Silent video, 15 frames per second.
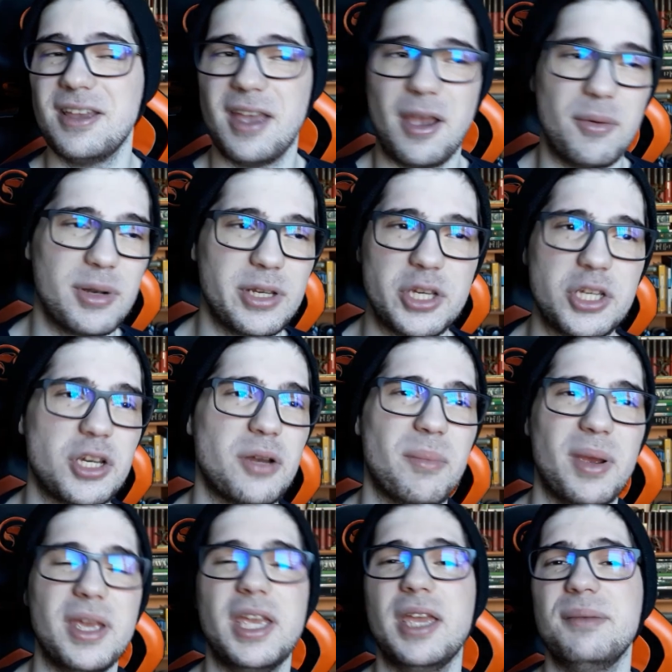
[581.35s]
I want to share
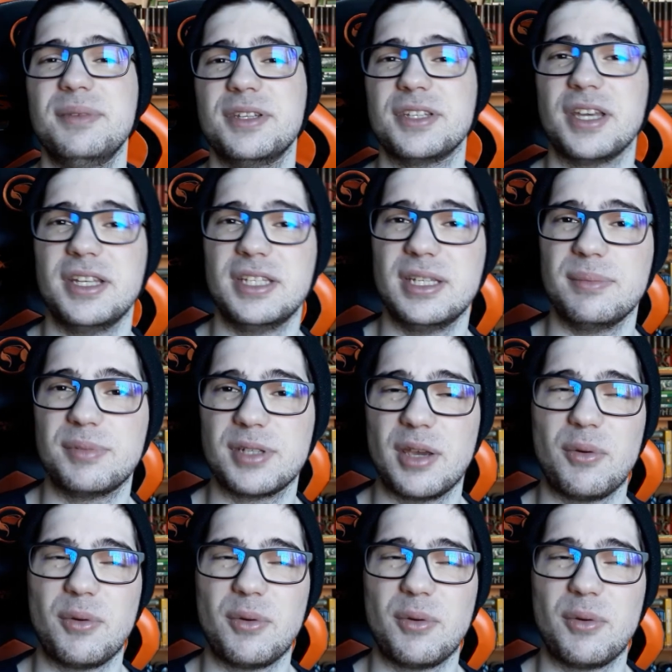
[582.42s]
my game design tips.